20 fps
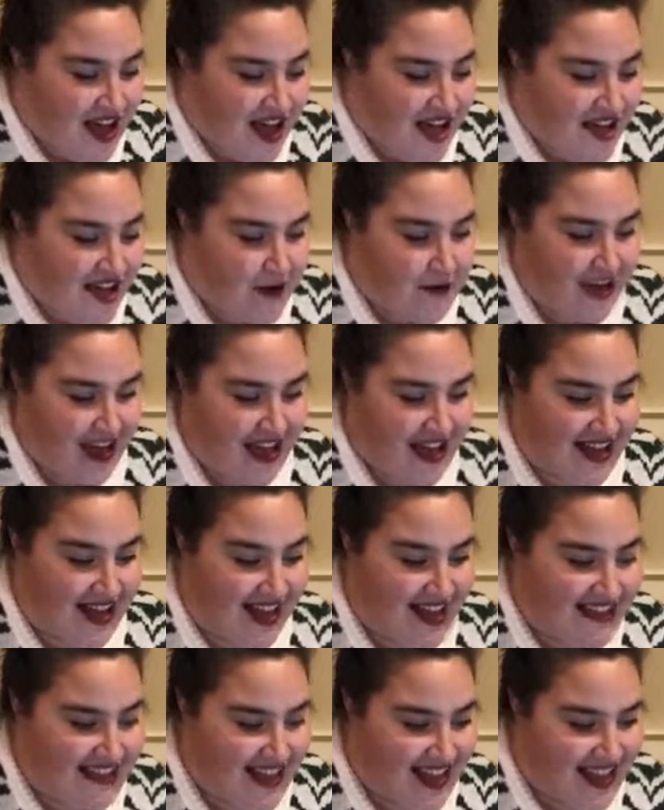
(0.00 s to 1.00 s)
Okay,
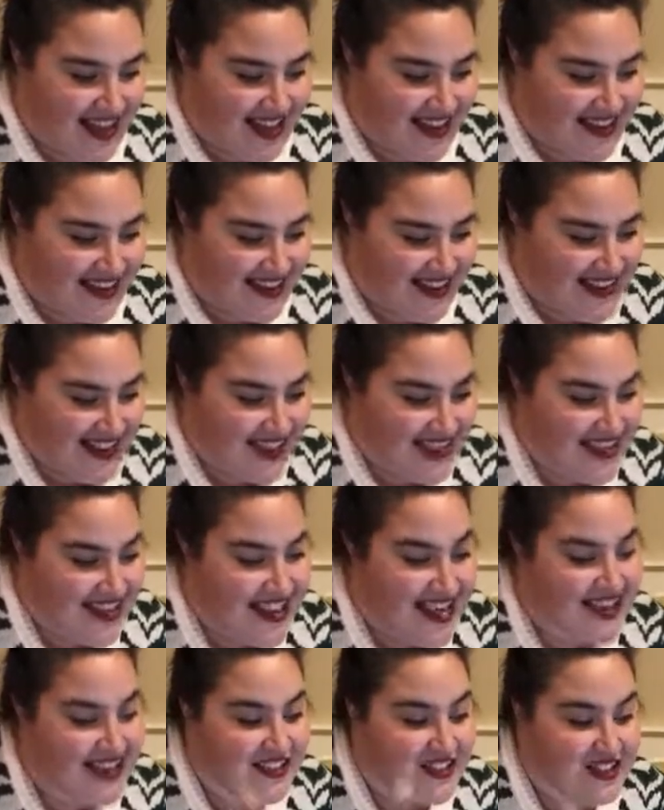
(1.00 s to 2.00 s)
and then
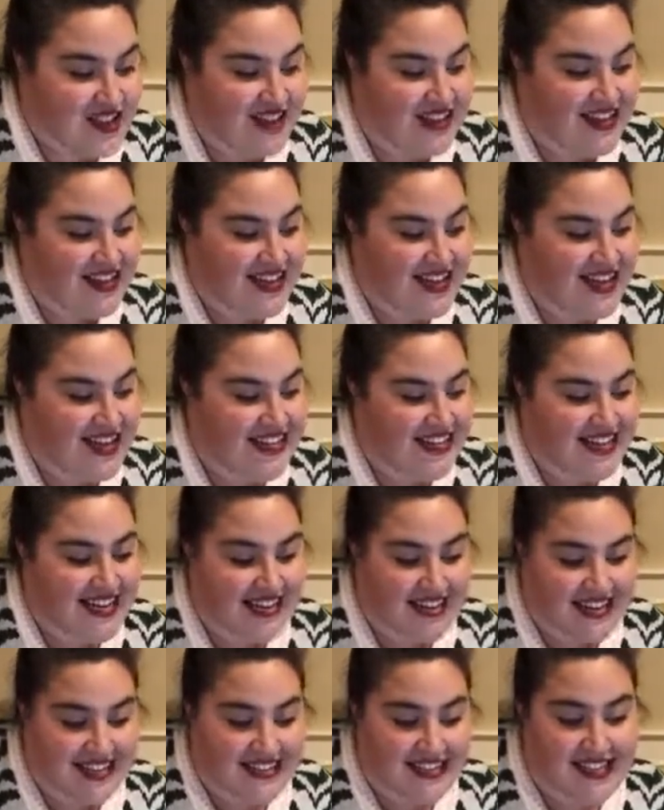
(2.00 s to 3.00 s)
Angelica
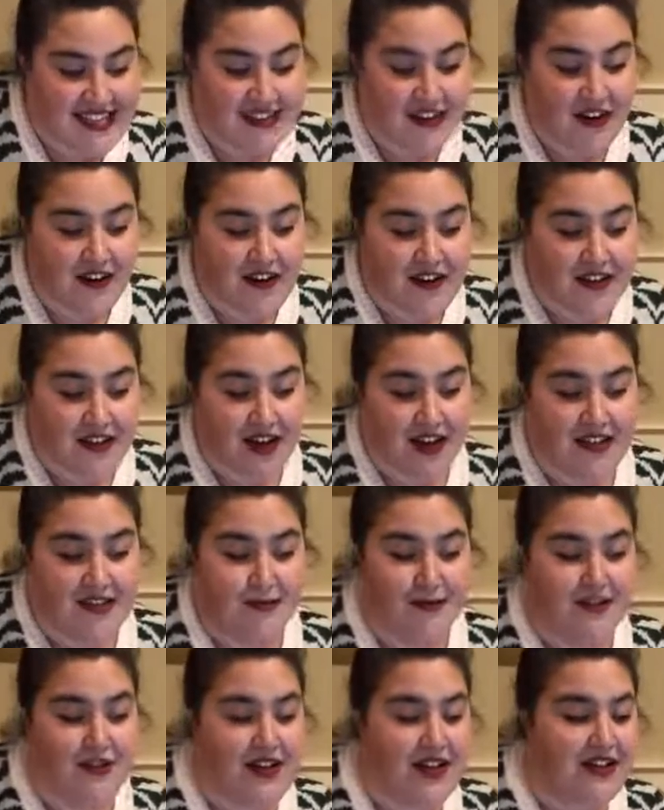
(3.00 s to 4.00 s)
Danny says her and her husband
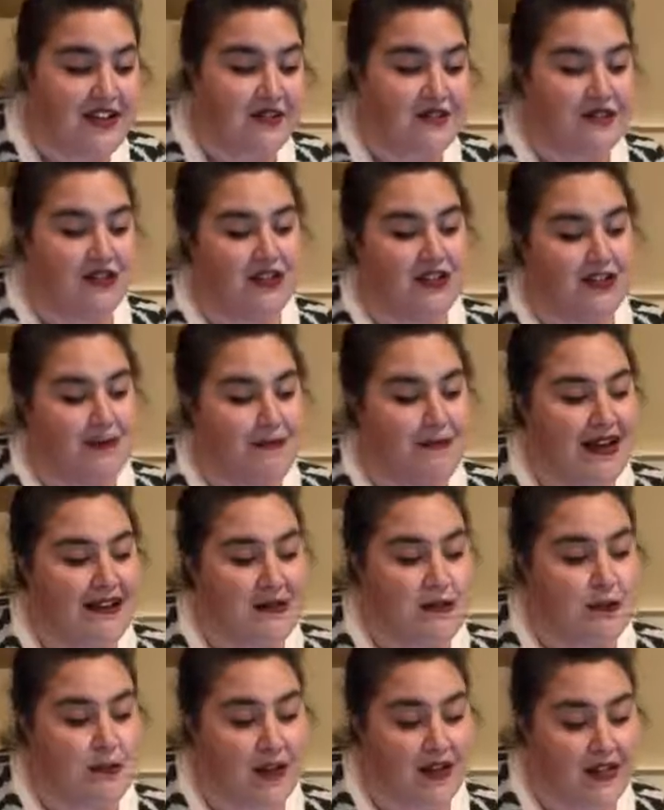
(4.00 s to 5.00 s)
try and do a sheet mask
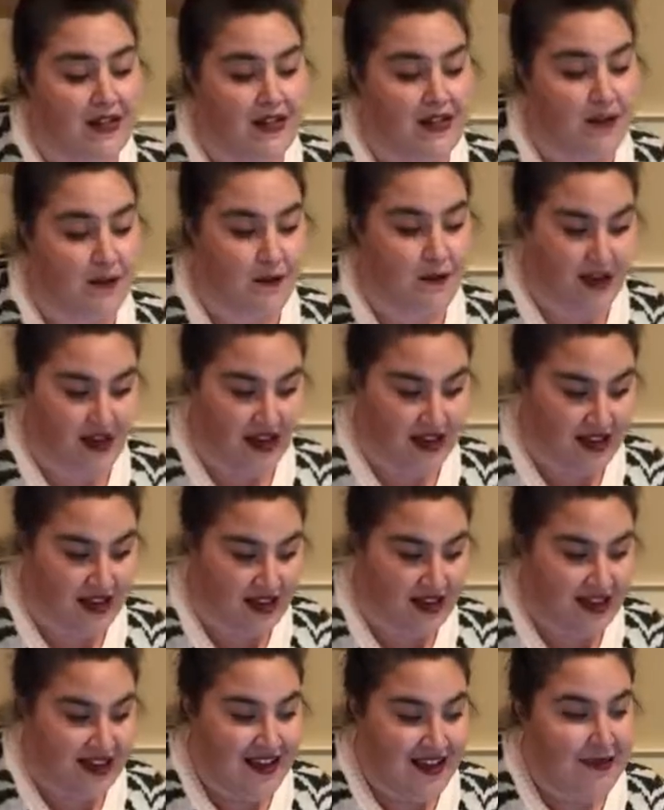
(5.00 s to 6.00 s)
once a week.
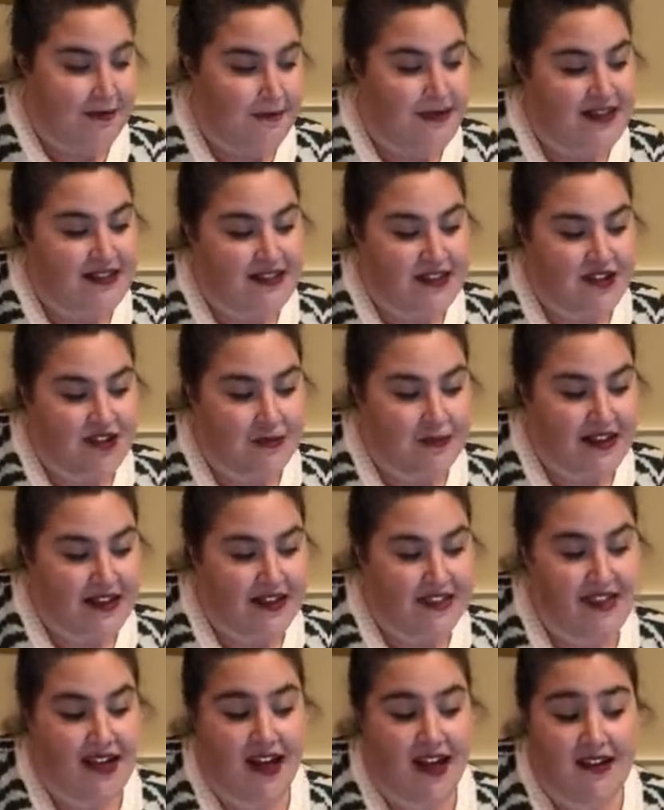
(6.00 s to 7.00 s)
Mel says she bought a
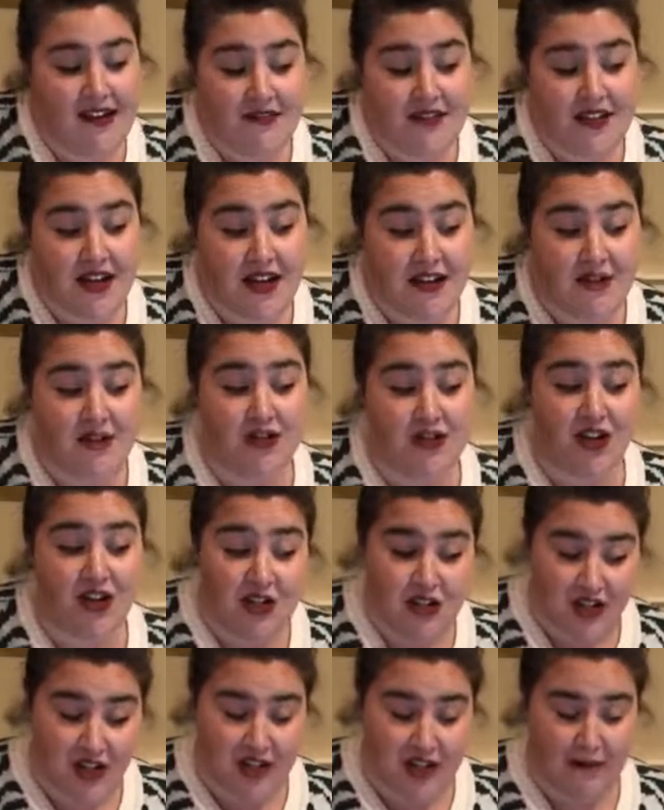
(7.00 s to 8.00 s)
ton of Dr. Jart
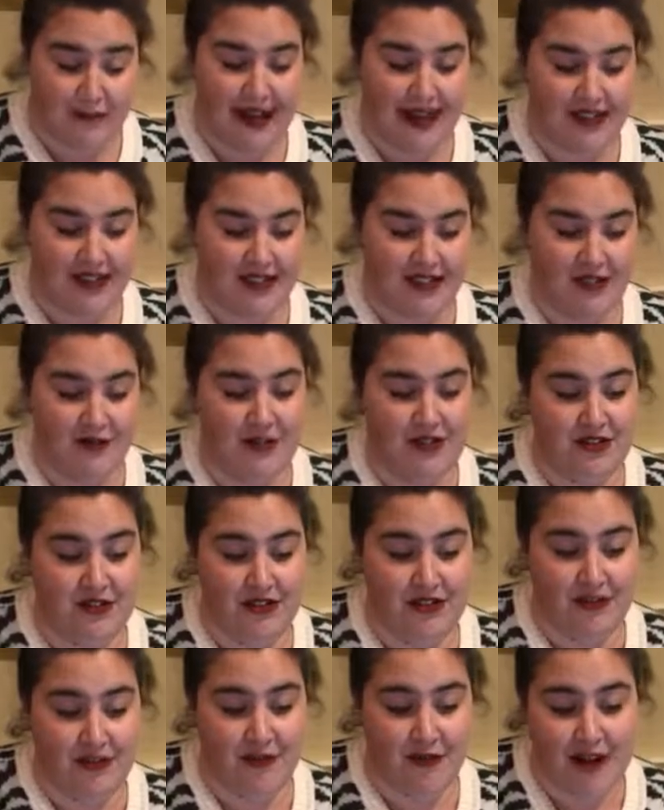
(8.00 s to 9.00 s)
sheet masks from Duty
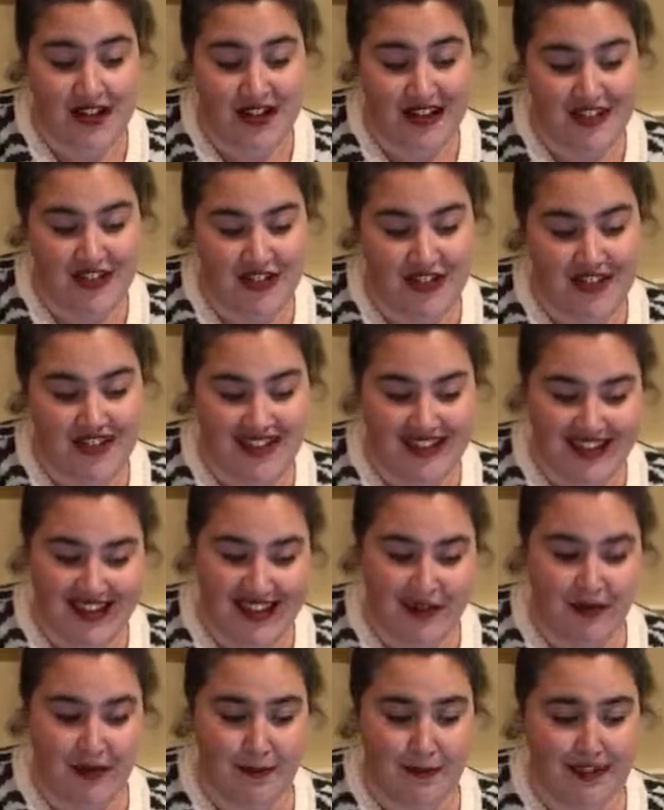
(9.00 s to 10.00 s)
Free and she didn't keep
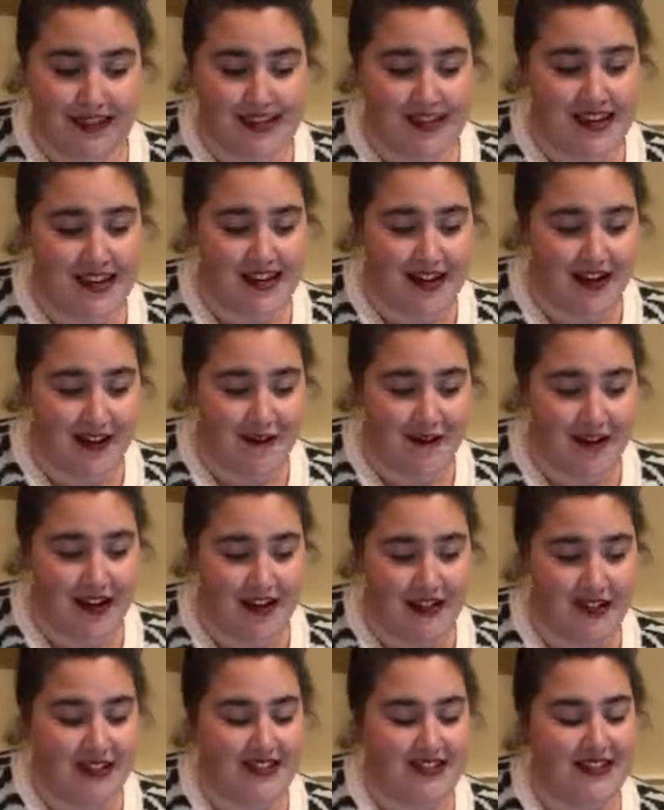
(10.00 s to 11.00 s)
them in a skincare fridge
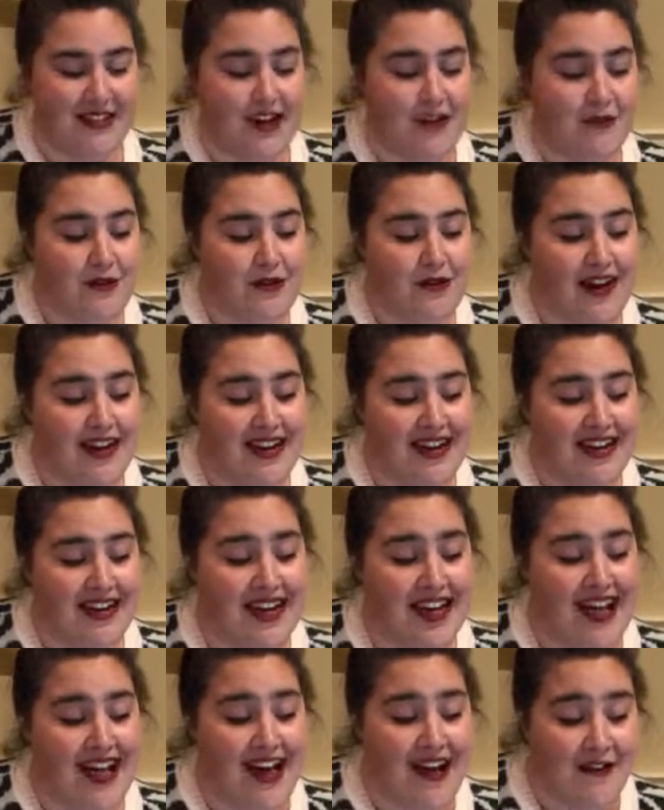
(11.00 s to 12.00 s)
and is now regretting
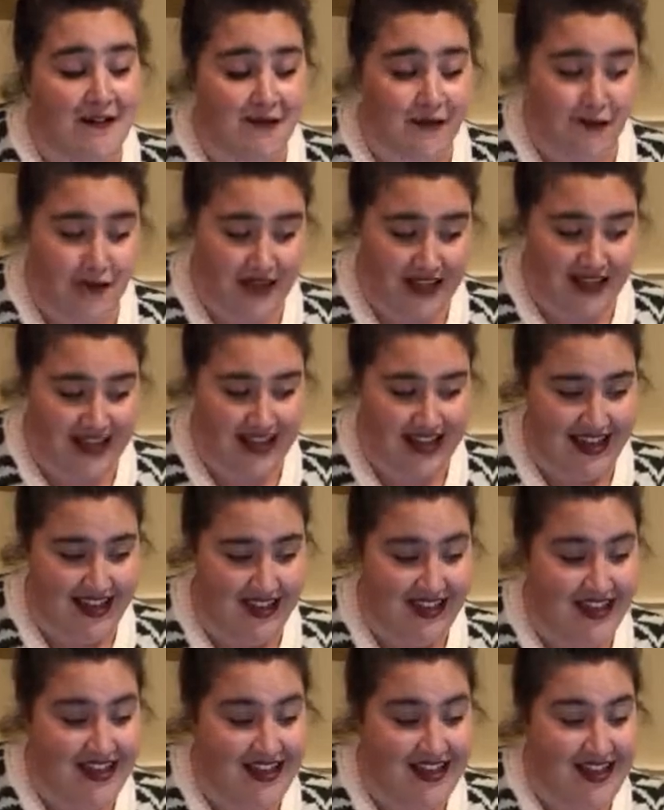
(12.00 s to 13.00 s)
everything.
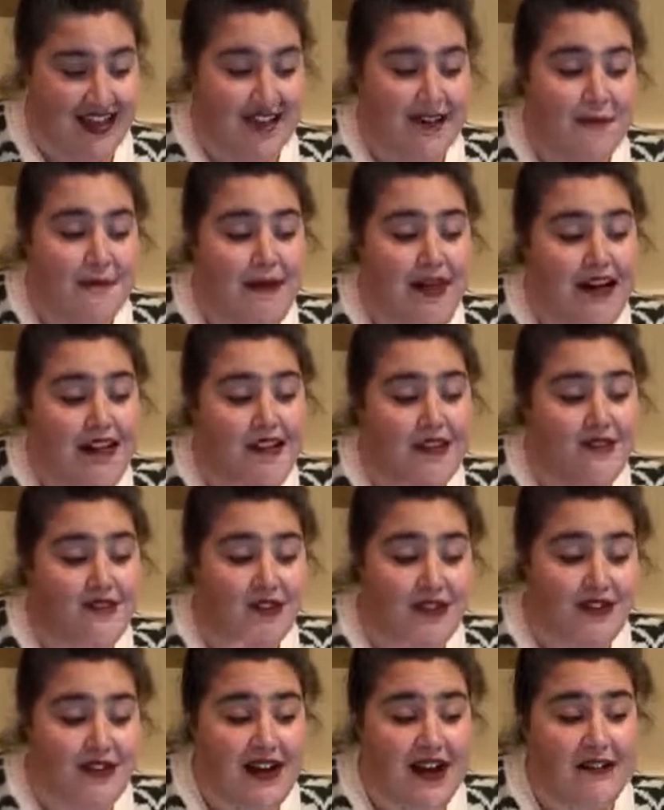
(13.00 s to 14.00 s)
Mel, if you
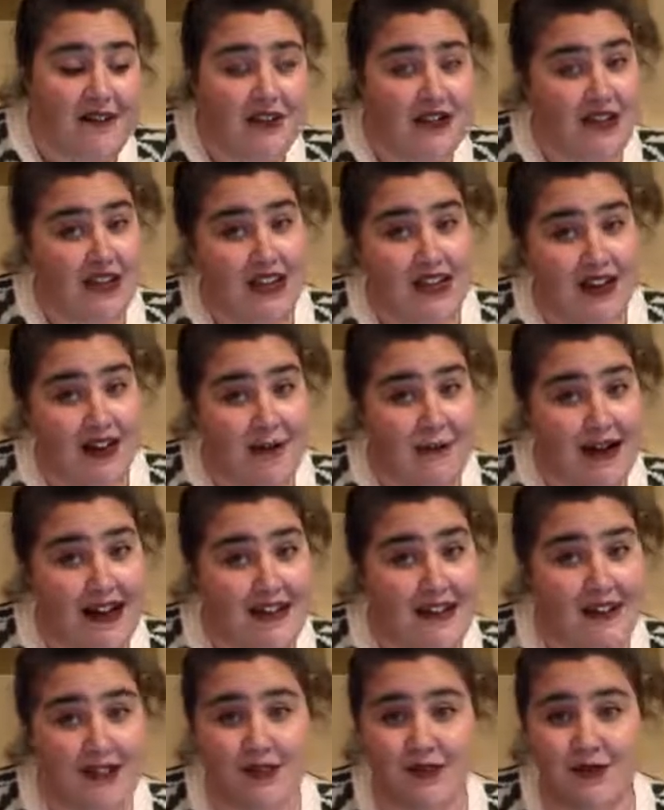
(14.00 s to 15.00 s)
don't have a sheet care mask to
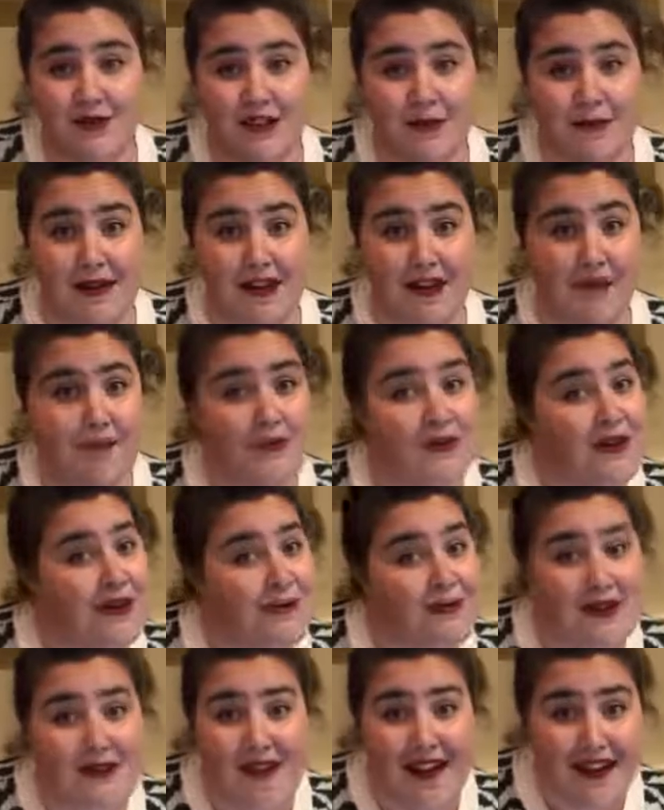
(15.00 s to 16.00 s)
store them in, put them in
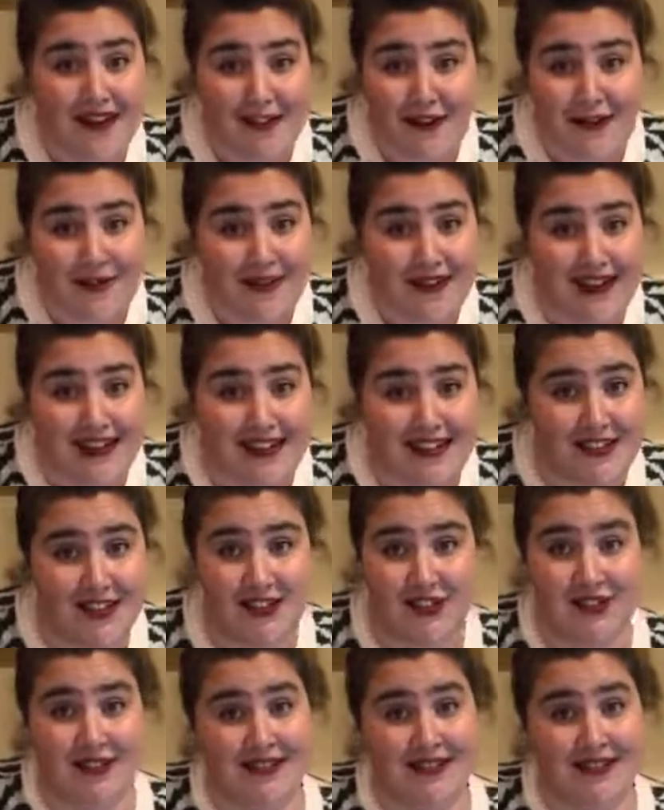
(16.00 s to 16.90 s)
the regular fridge.